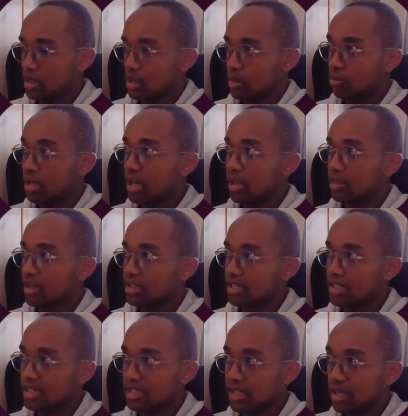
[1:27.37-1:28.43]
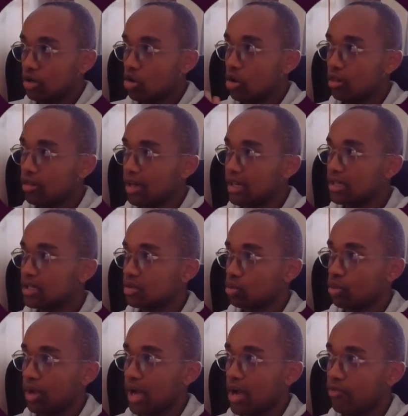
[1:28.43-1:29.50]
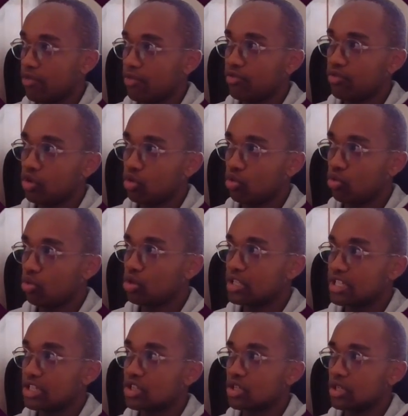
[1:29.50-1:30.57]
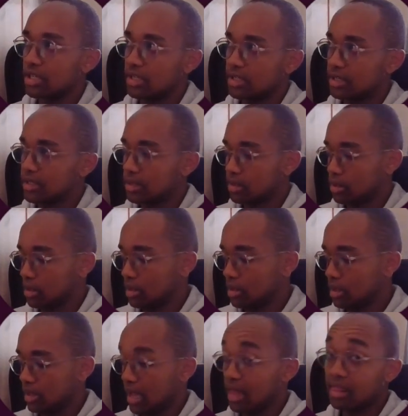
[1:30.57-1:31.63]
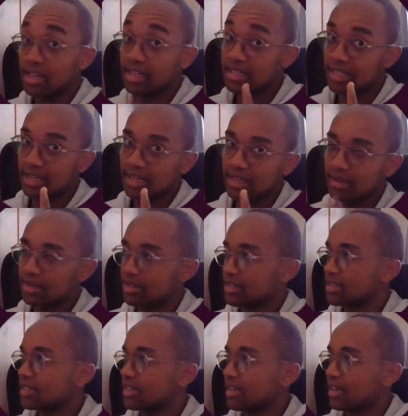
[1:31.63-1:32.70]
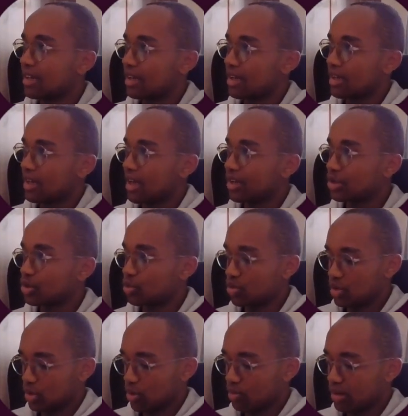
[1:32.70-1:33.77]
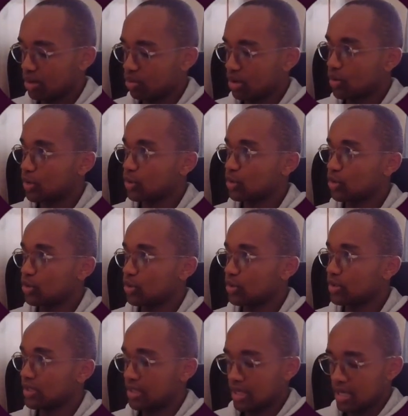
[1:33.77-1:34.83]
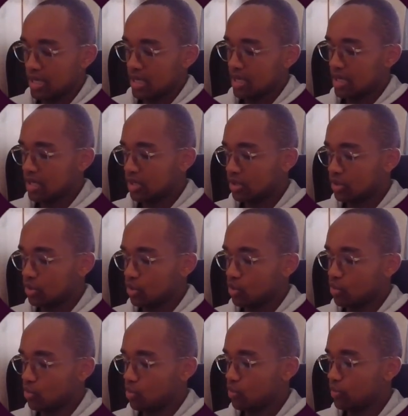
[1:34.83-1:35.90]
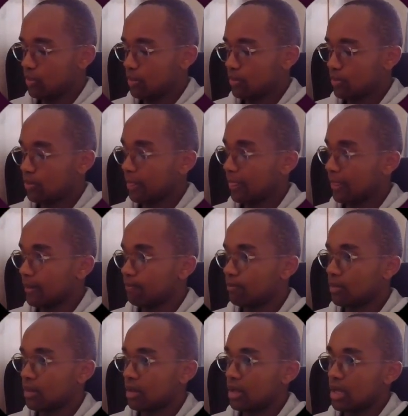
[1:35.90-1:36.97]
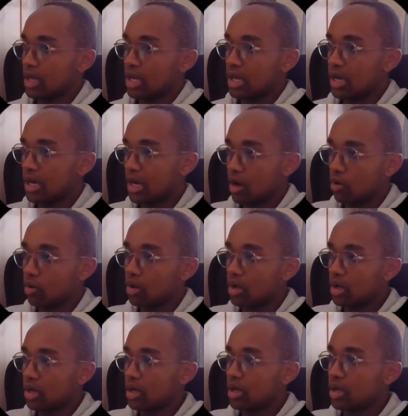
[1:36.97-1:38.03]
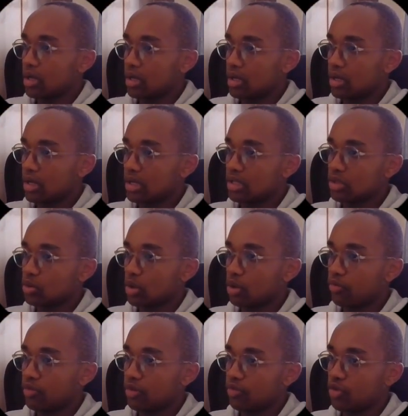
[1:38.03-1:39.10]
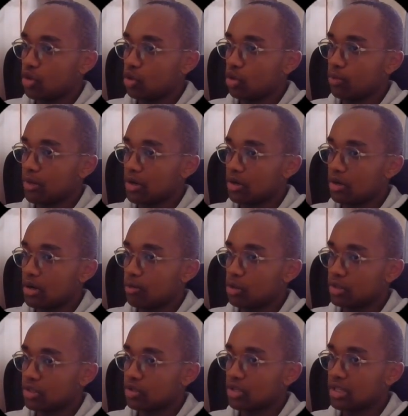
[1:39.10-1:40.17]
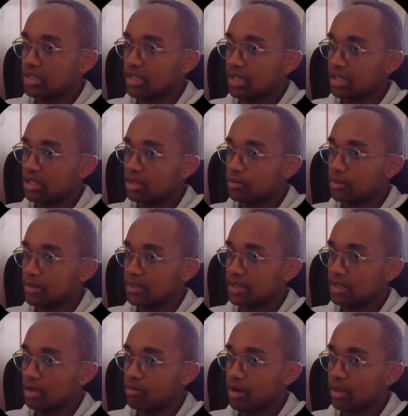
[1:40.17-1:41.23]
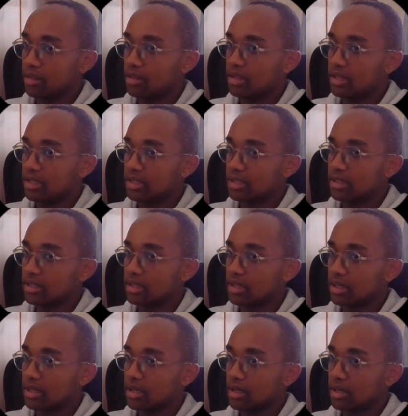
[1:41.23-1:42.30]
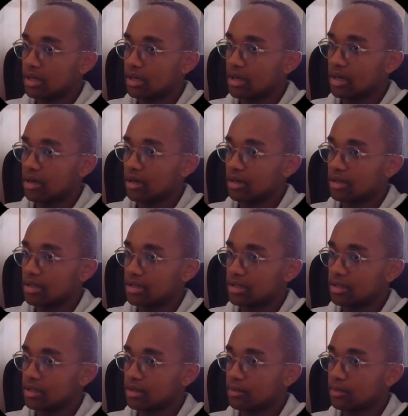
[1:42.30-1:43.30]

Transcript: meaning that inside all that we have a few strings, and that is a hint as to which command we are going to use. So now it is one of the few human readable strings, and it is preceded by these characters.